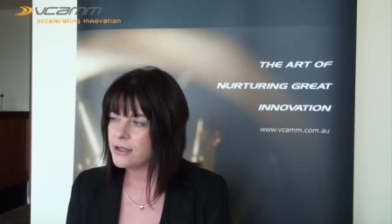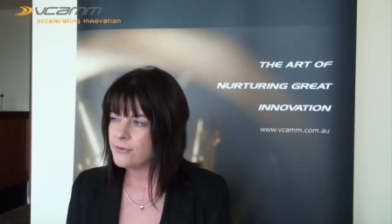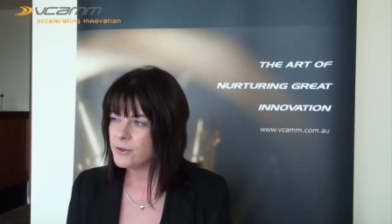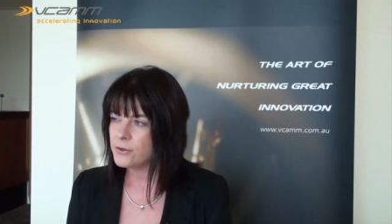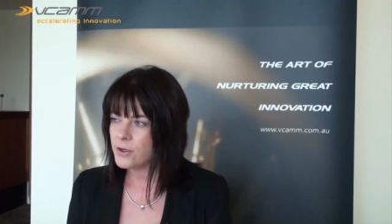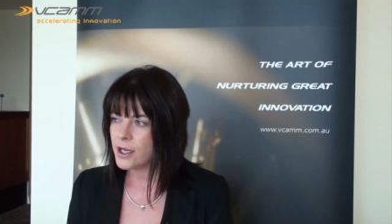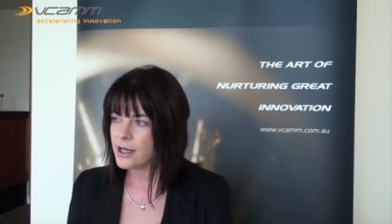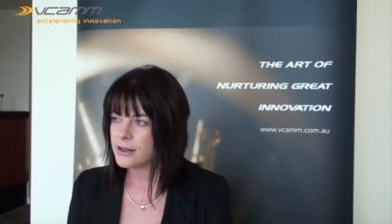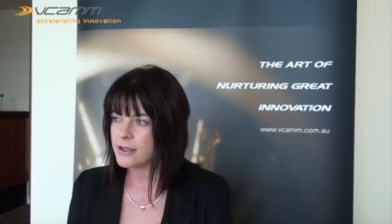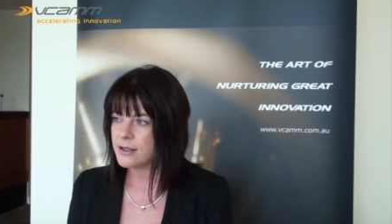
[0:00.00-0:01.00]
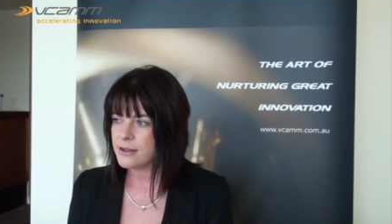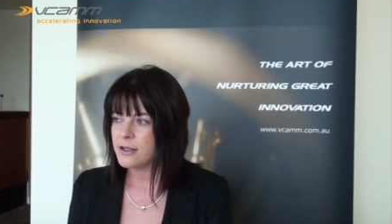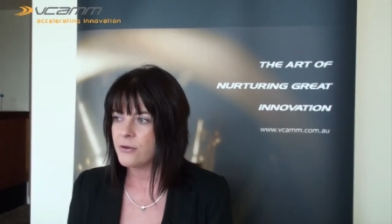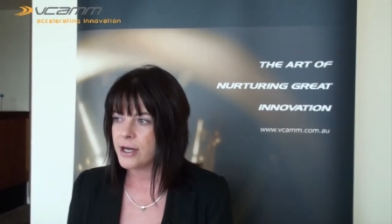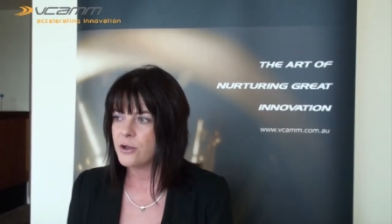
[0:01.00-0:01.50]
if you look at the
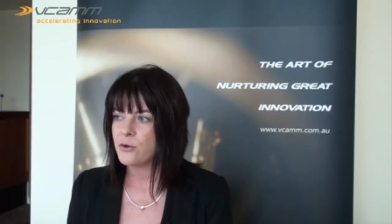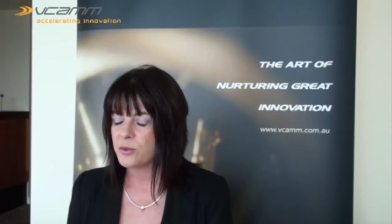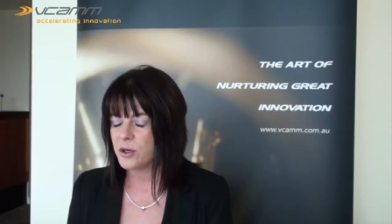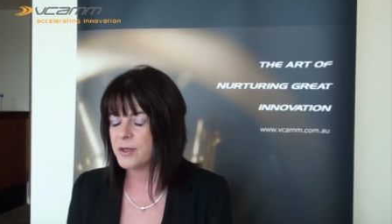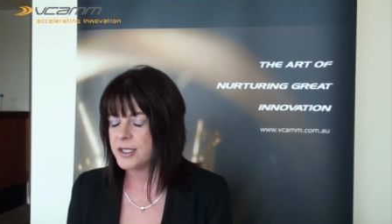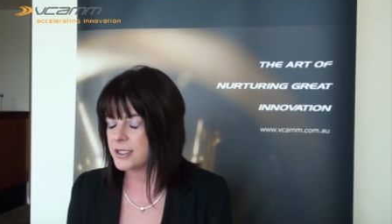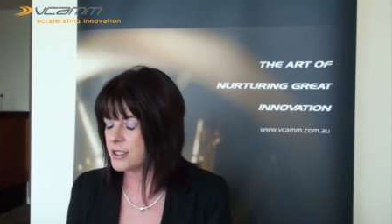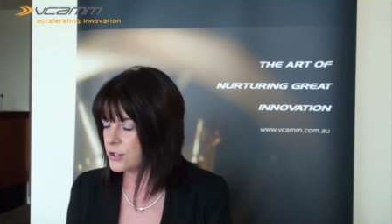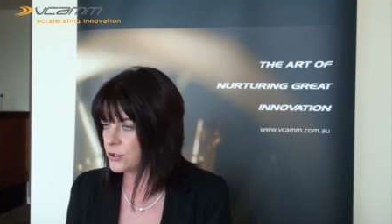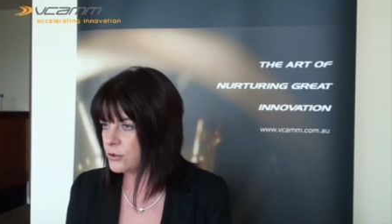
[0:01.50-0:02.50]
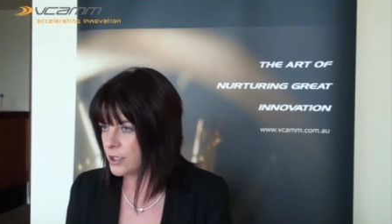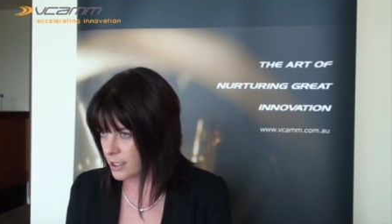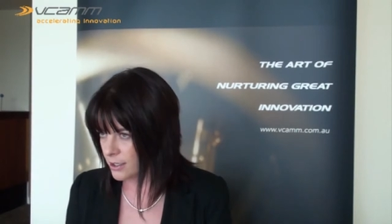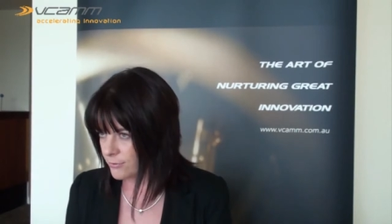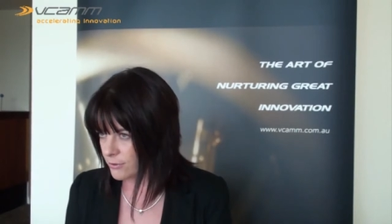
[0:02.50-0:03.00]
theoretical properties that you should
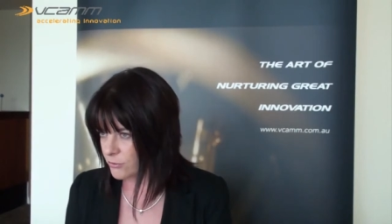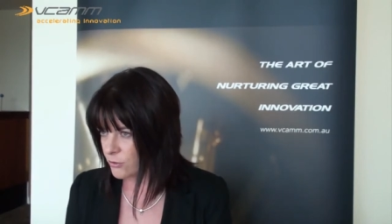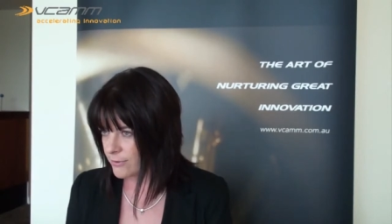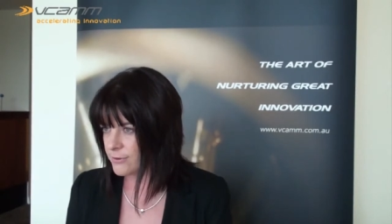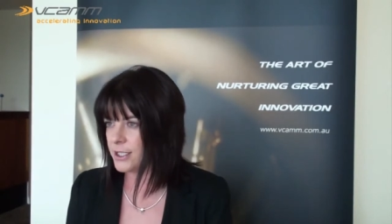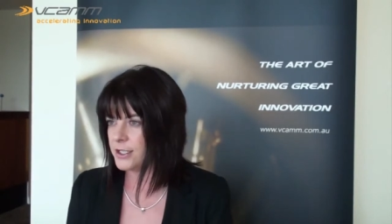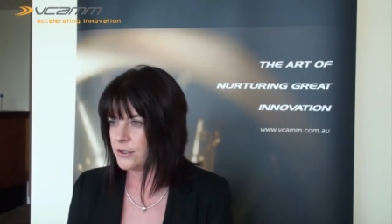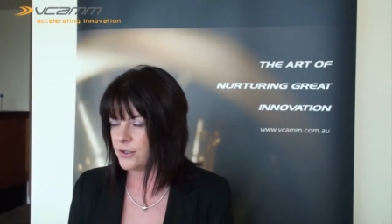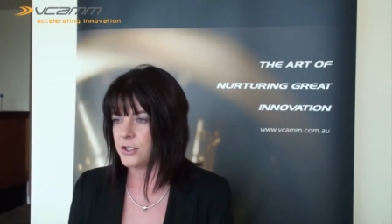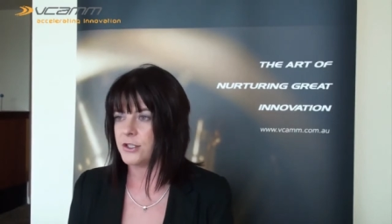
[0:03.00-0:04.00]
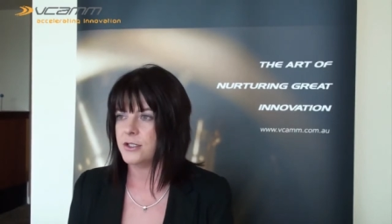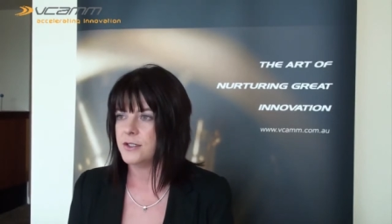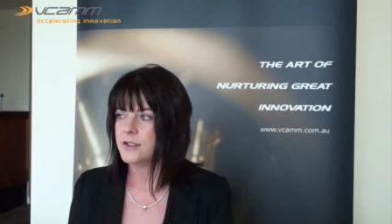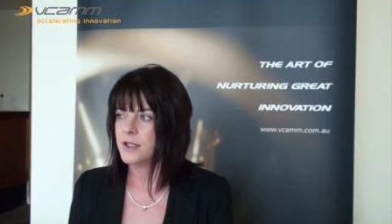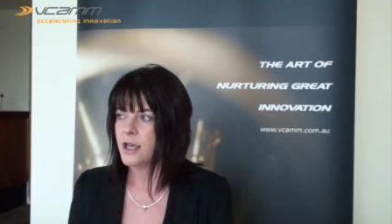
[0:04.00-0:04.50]
get from graphitic
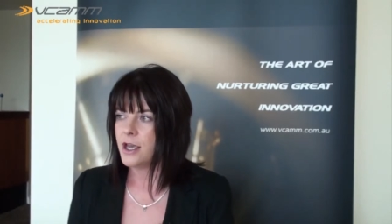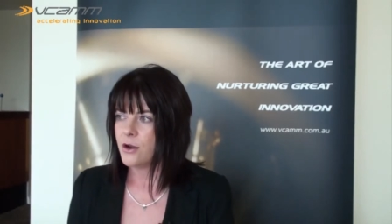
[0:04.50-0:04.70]
structures,